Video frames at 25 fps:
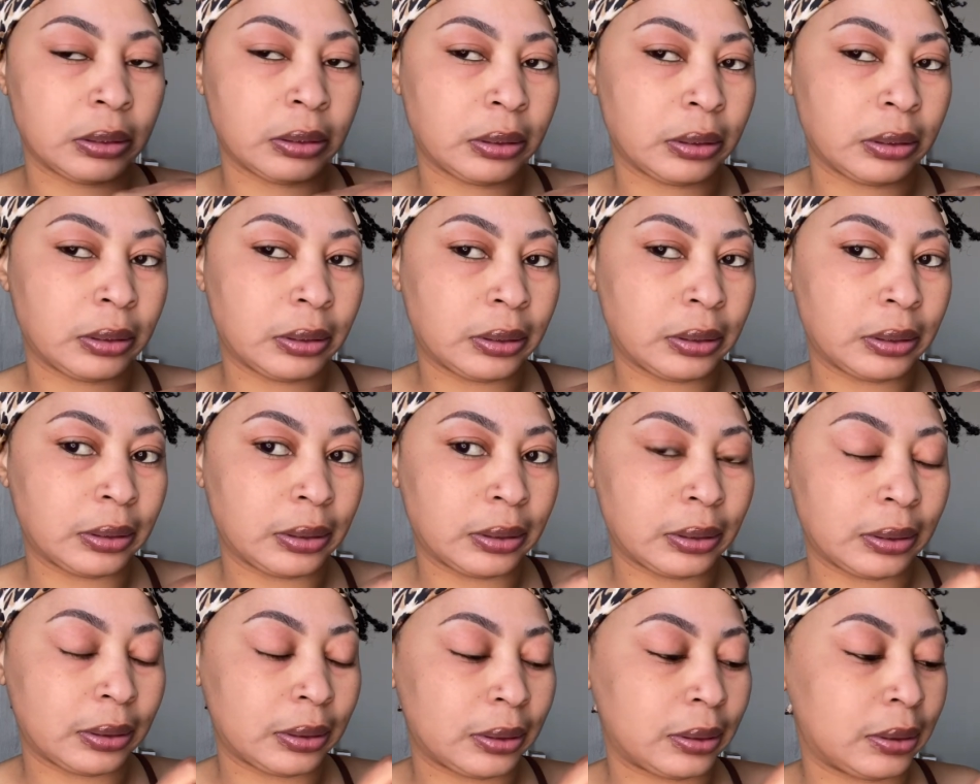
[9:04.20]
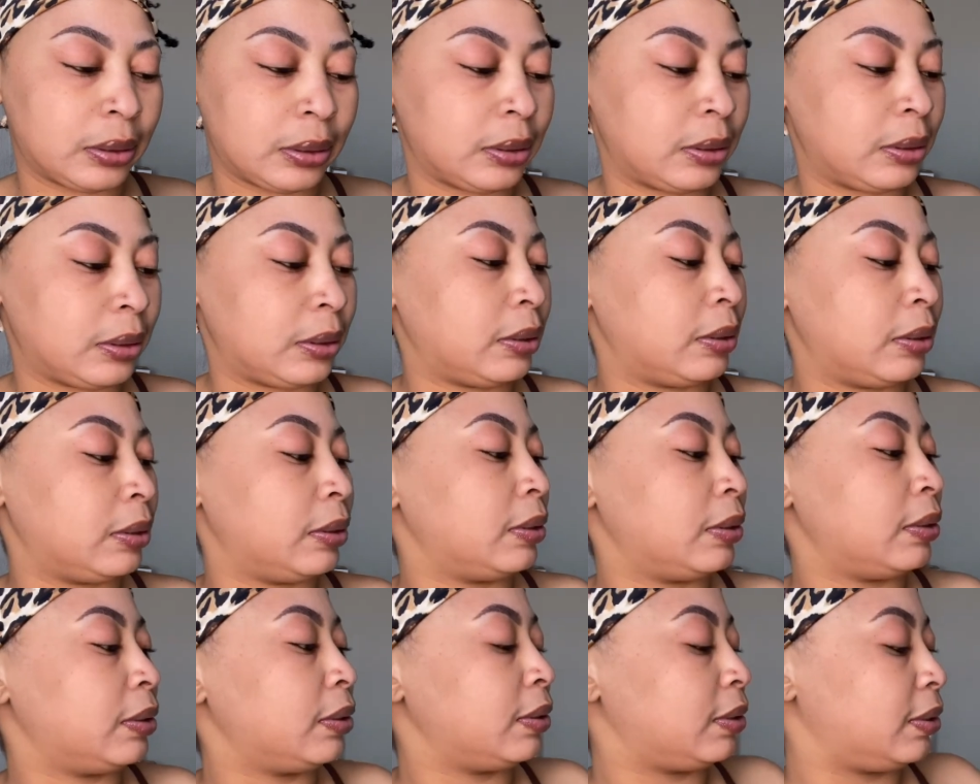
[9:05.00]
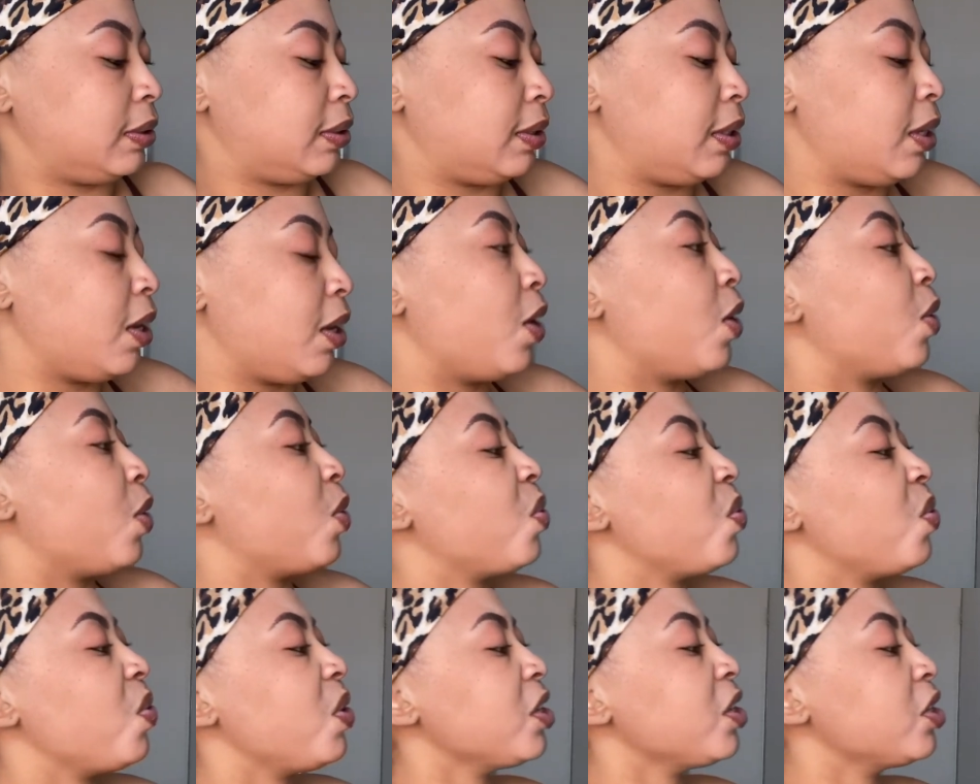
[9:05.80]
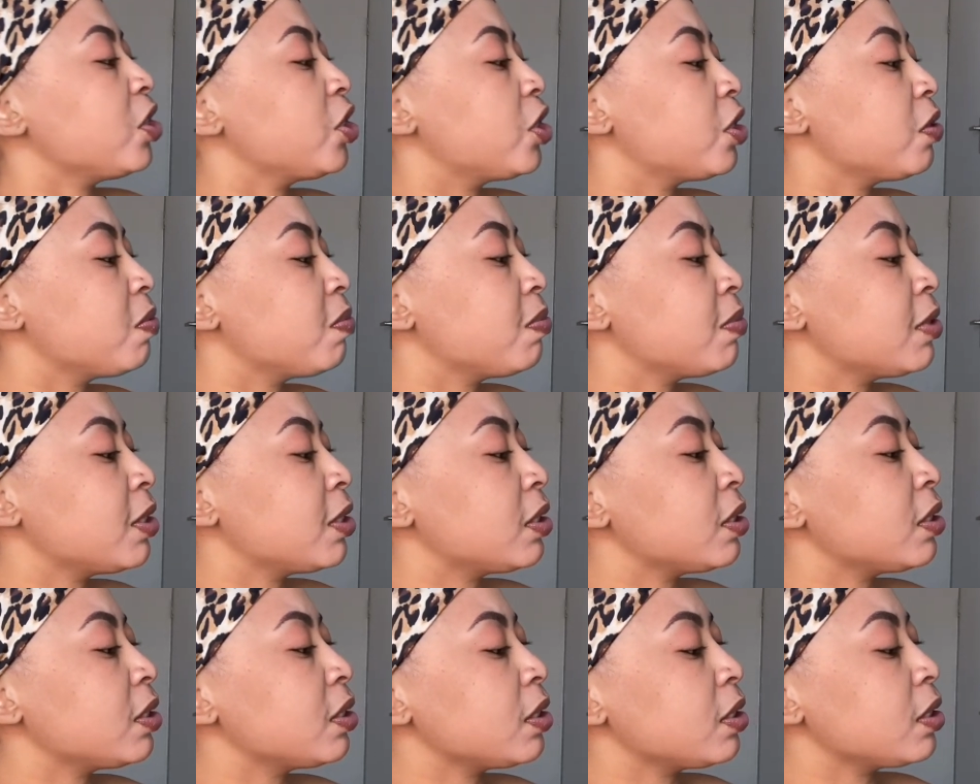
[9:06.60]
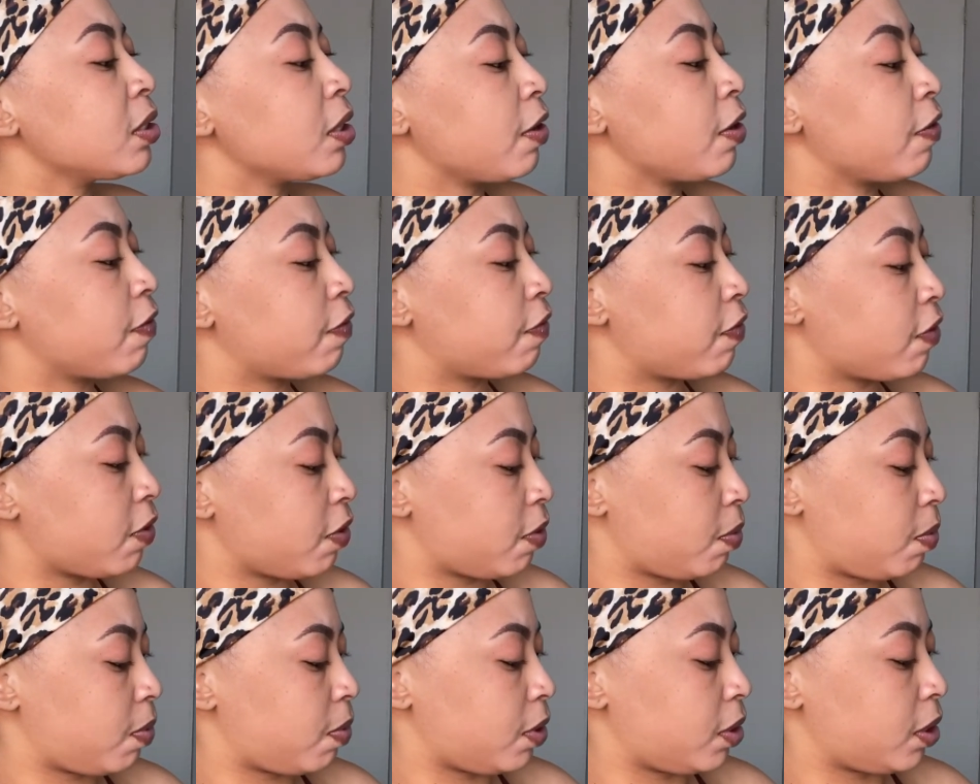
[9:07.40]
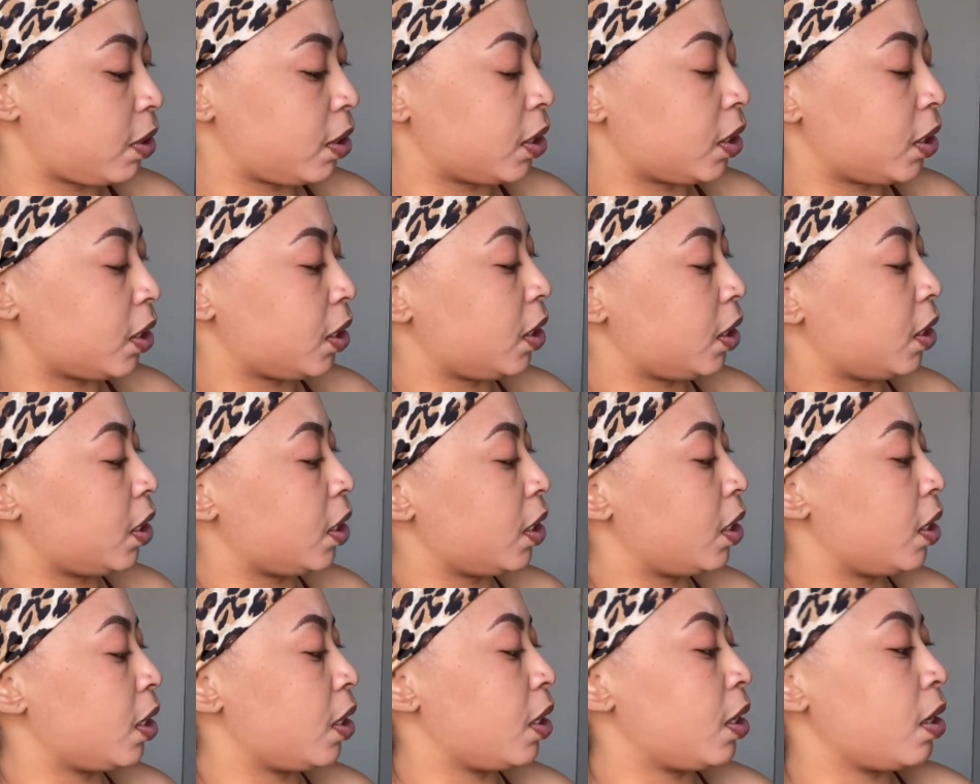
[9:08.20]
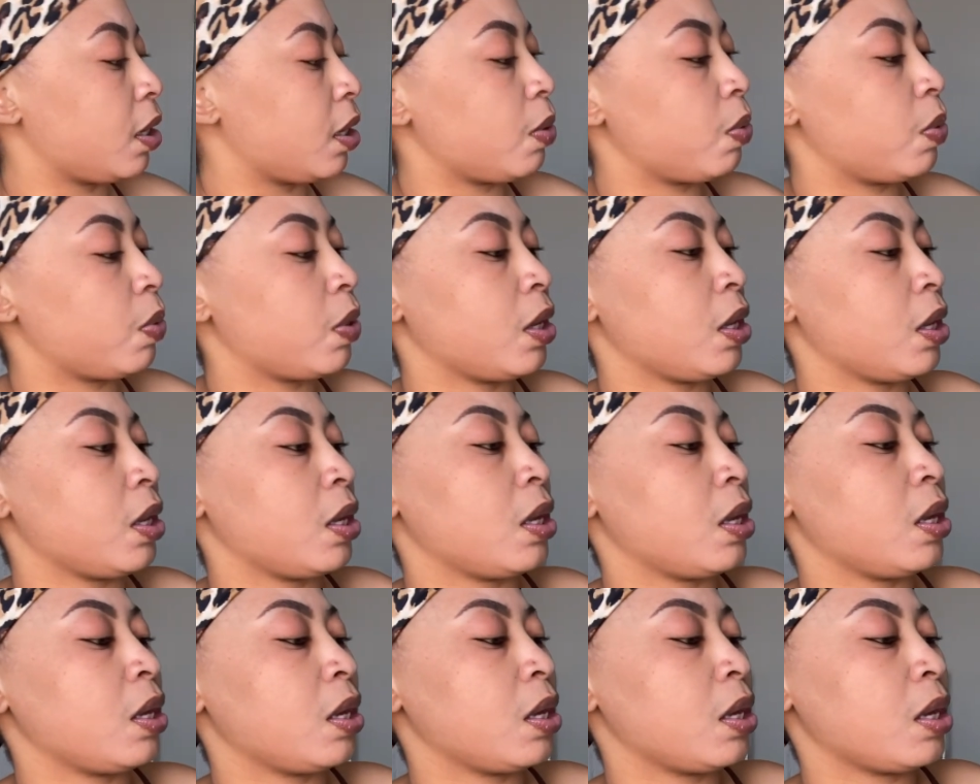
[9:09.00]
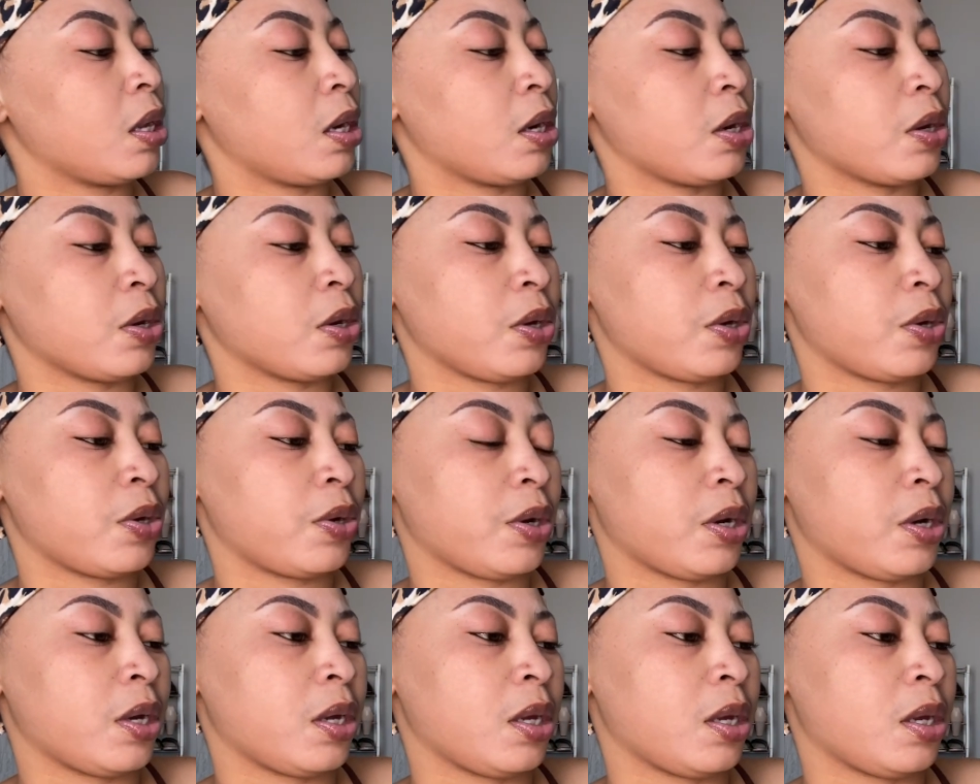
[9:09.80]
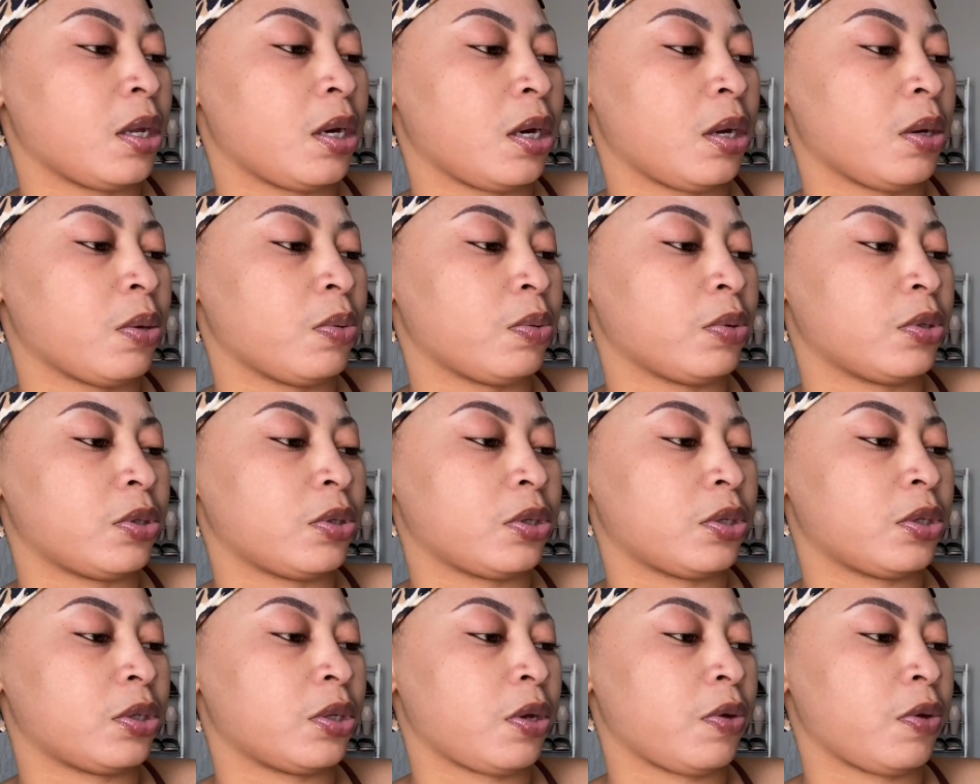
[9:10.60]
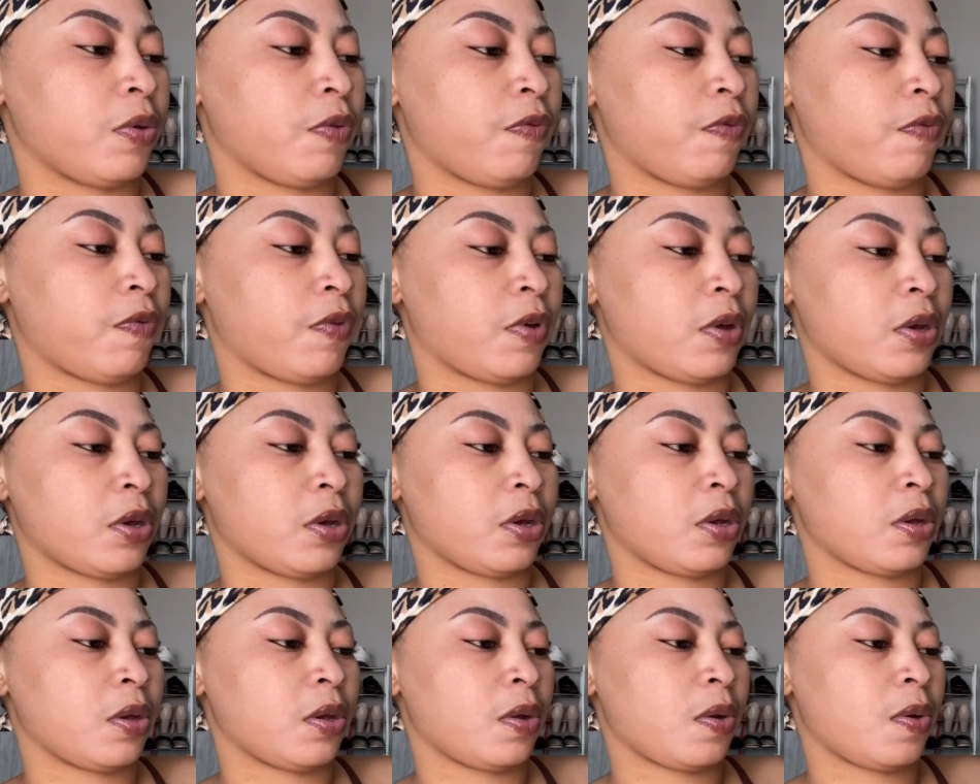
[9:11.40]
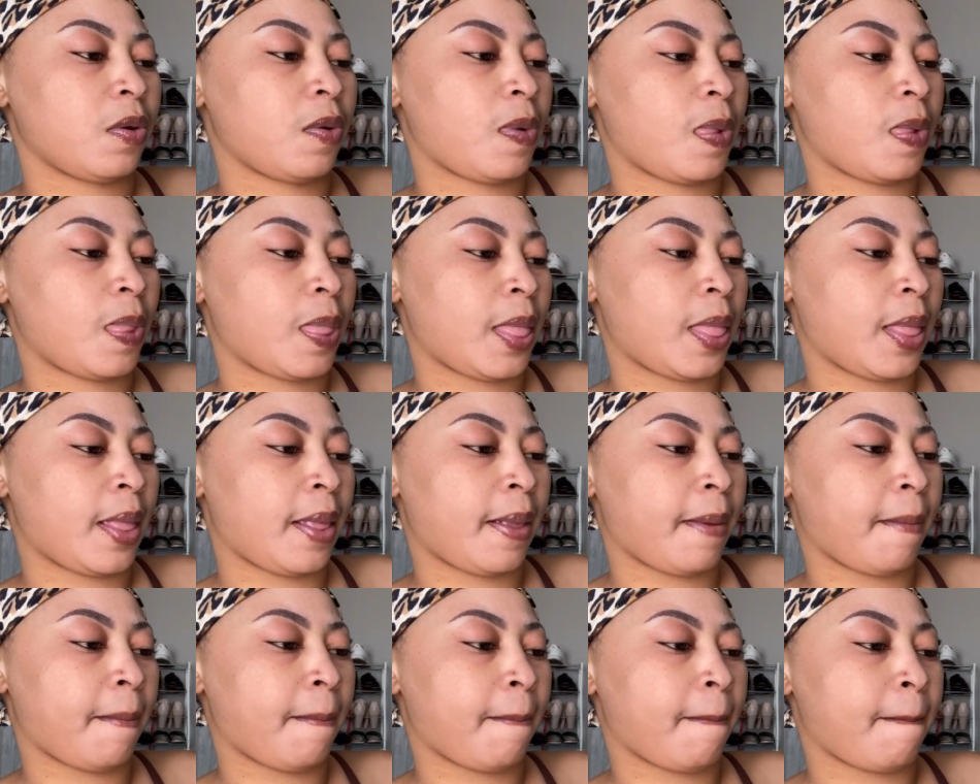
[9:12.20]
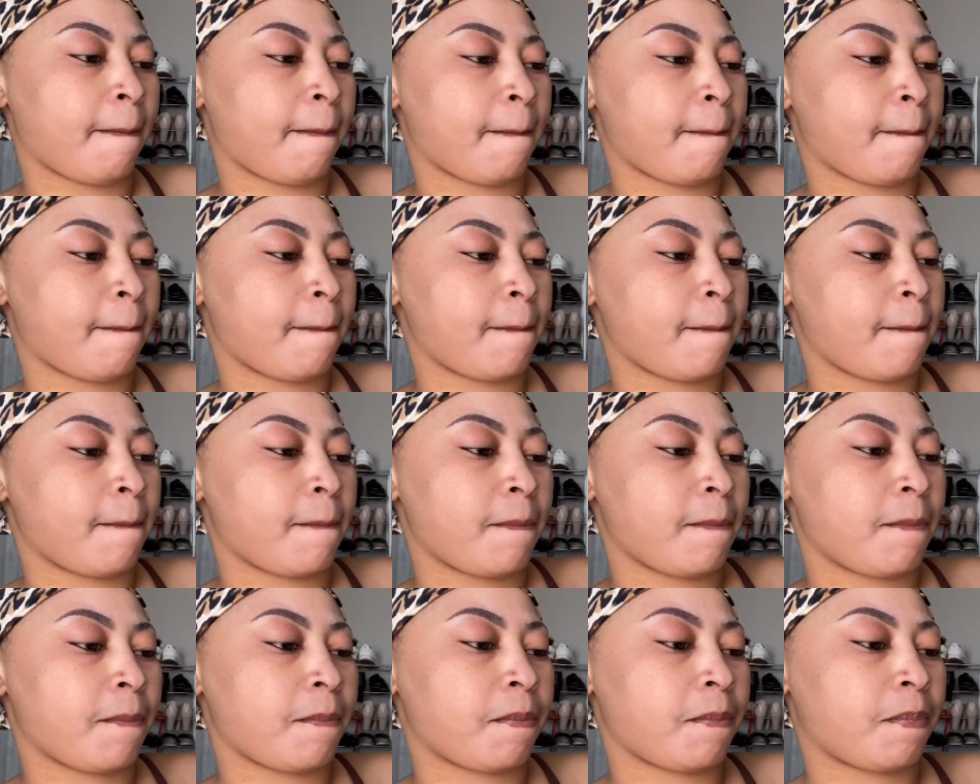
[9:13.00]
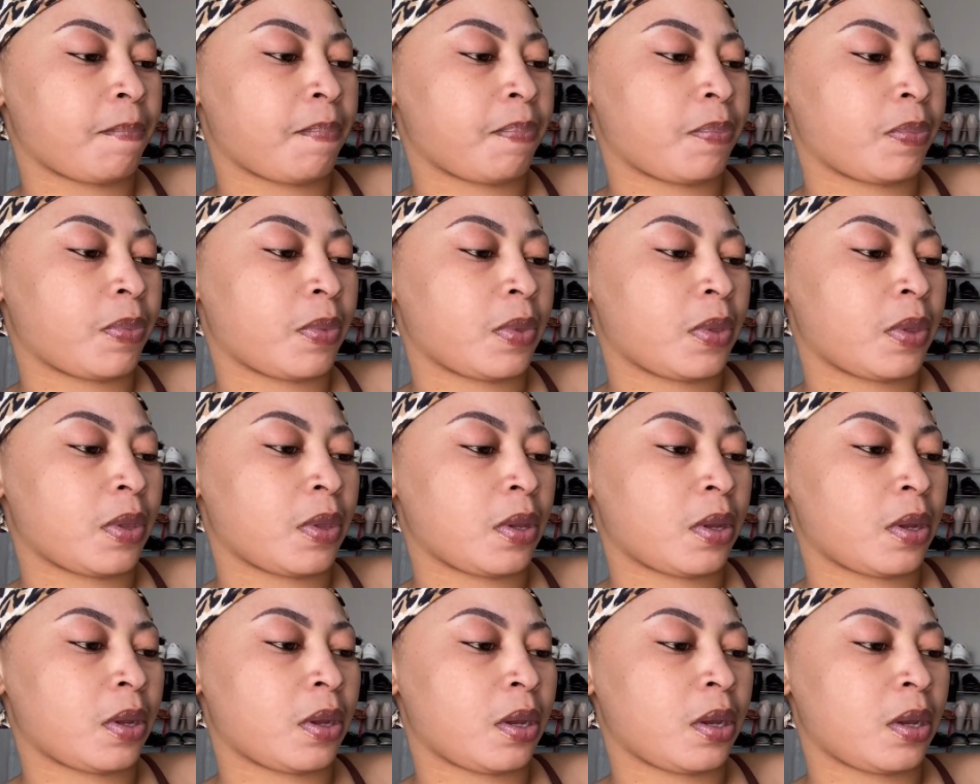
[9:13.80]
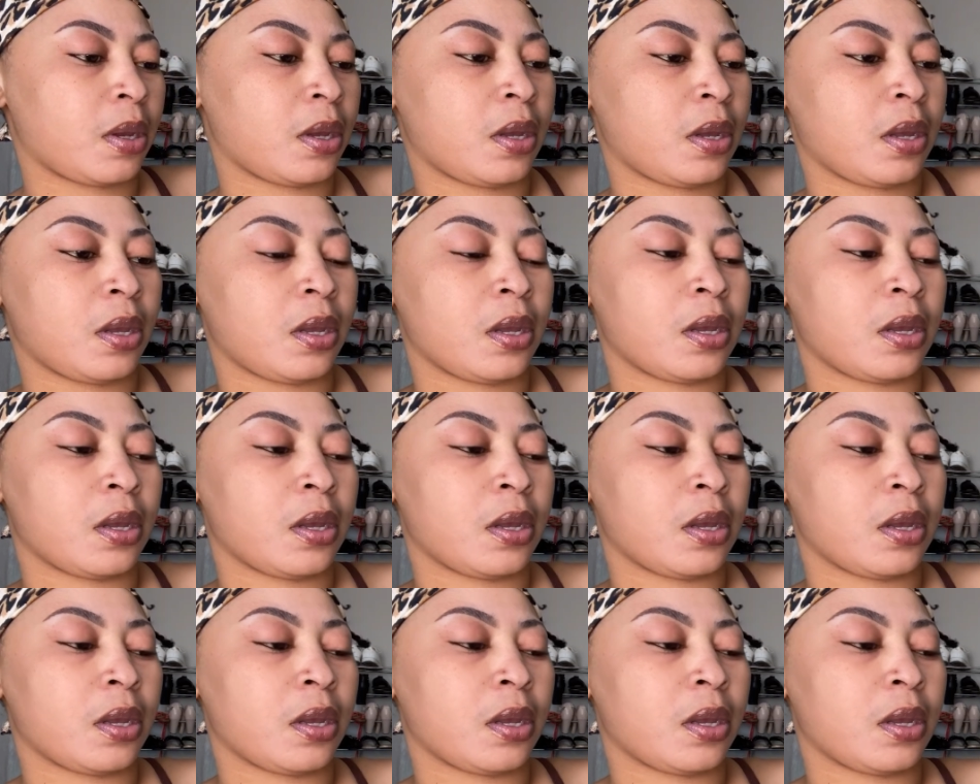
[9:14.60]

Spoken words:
little thing, which is a 2-in-1 type of thing. I think it's a concealer and a contour stick. So yeah, don't